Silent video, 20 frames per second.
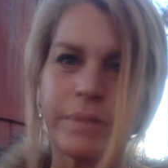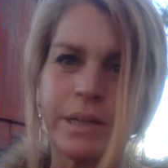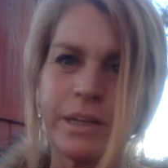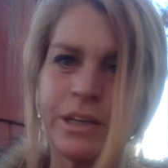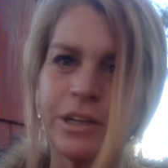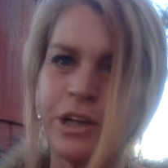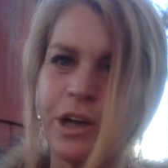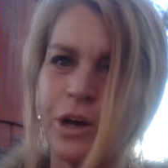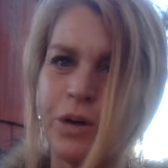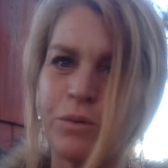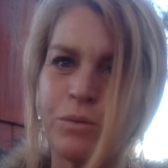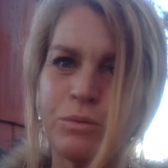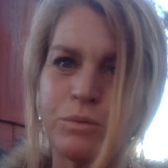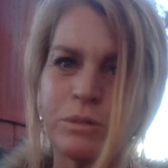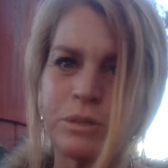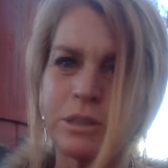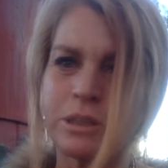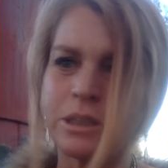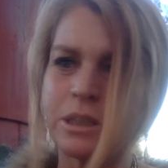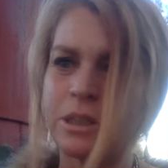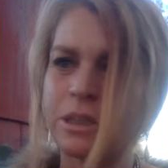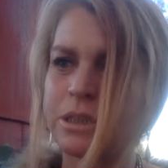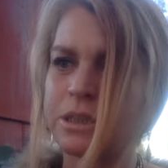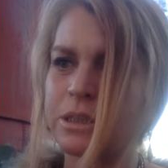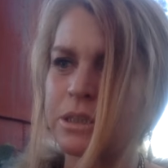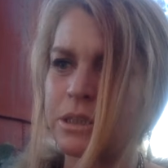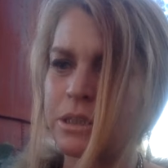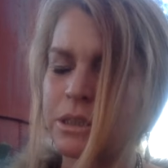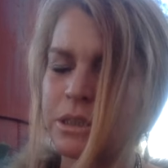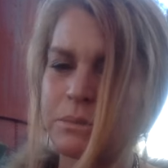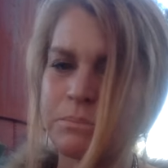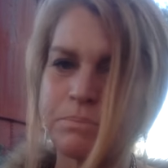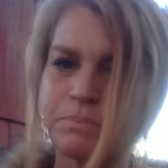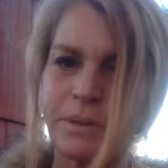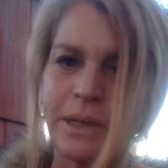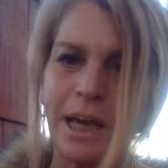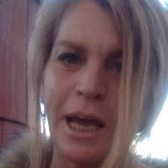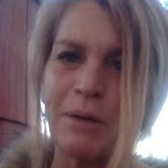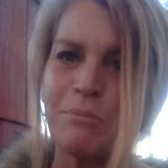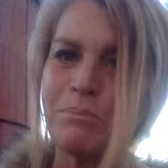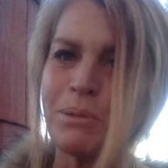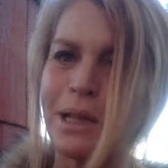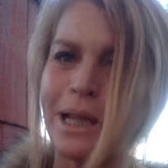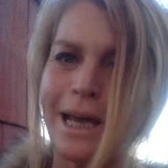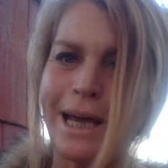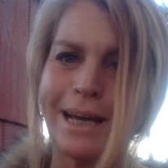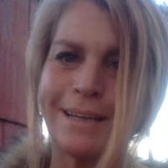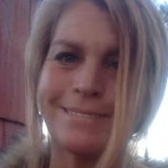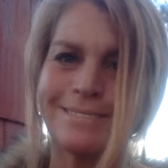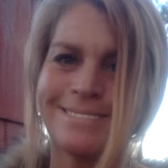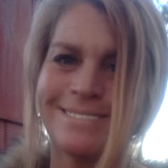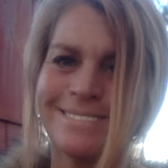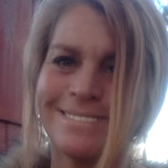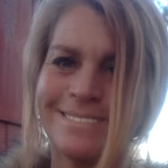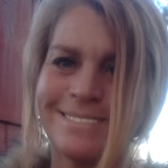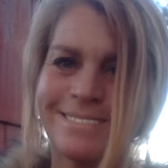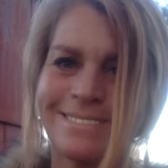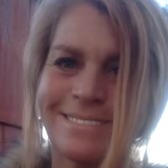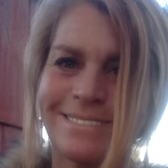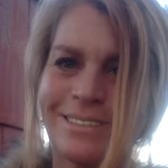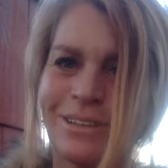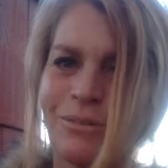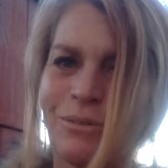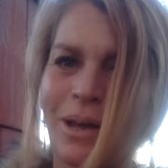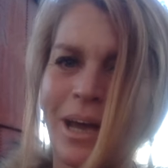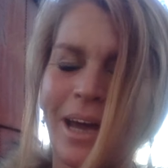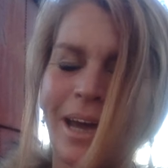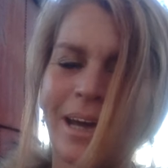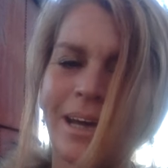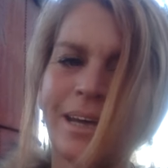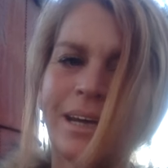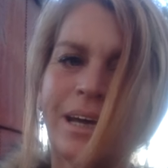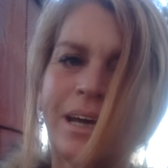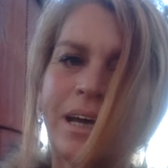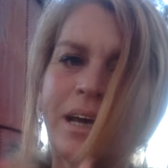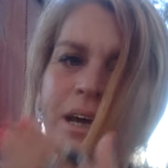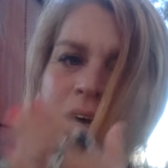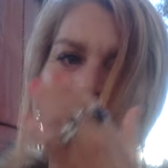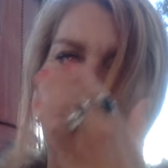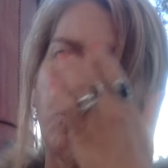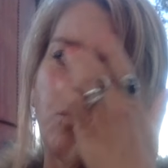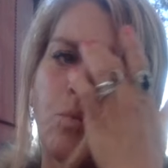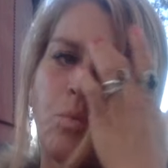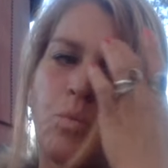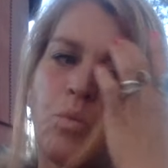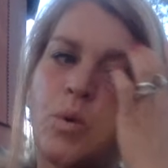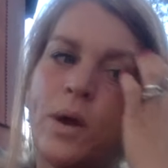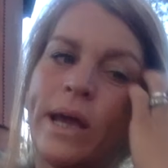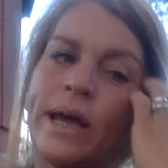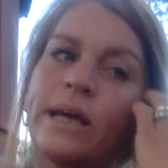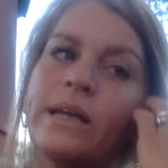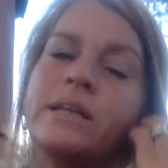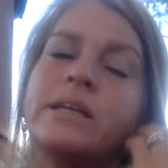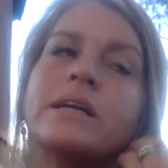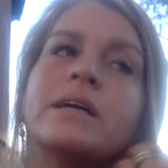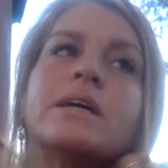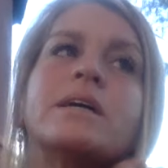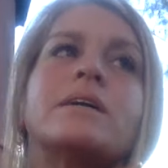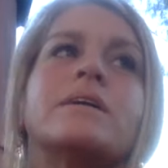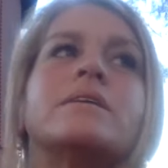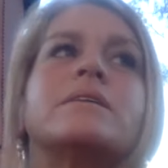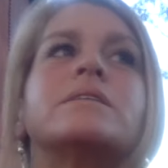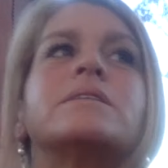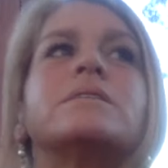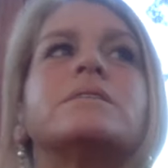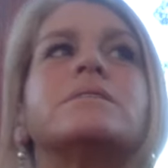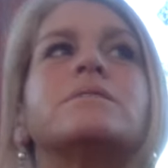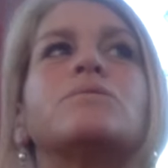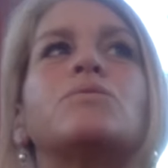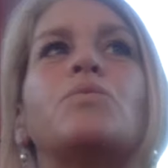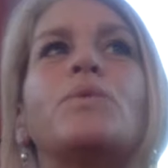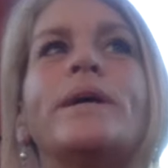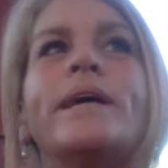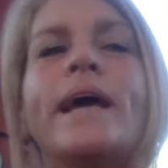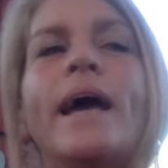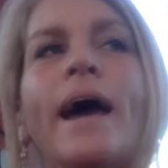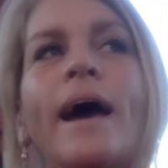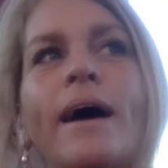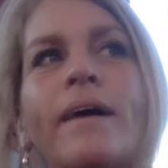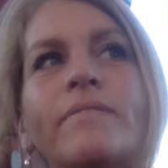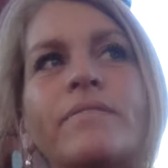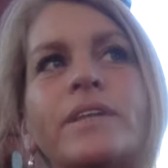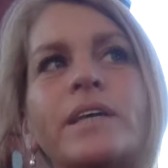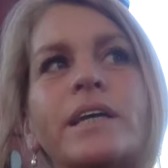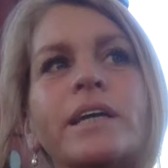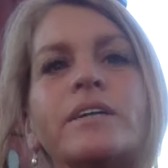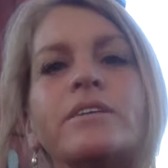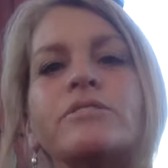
you know, game plan. Okay. When we have the